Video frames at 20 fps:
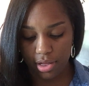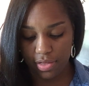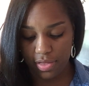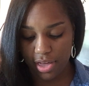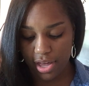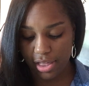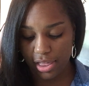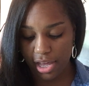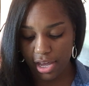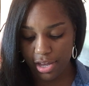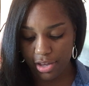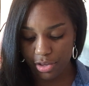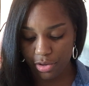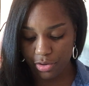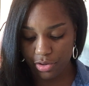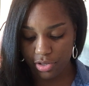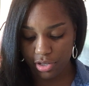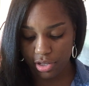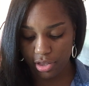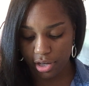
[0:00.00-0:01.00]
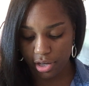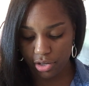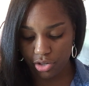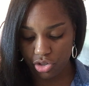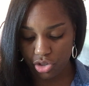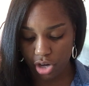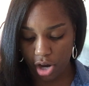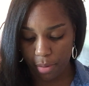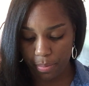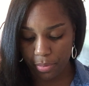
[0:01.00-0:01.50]
they you see
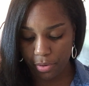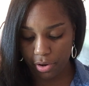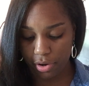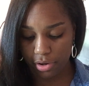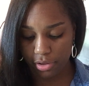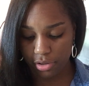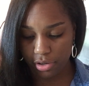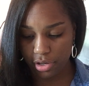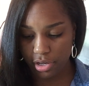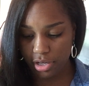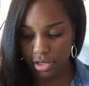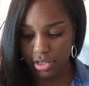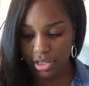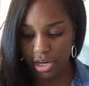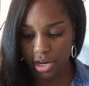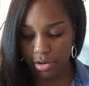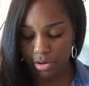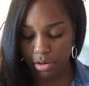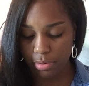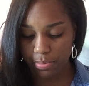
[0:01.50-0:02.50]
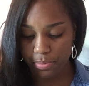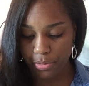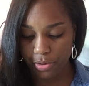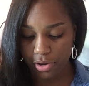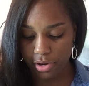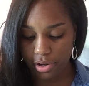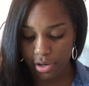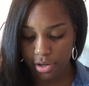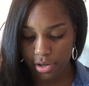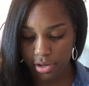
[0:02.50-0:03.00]
Chopper looking down on
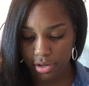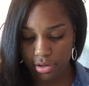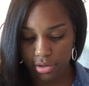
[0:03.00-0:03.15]
Brook.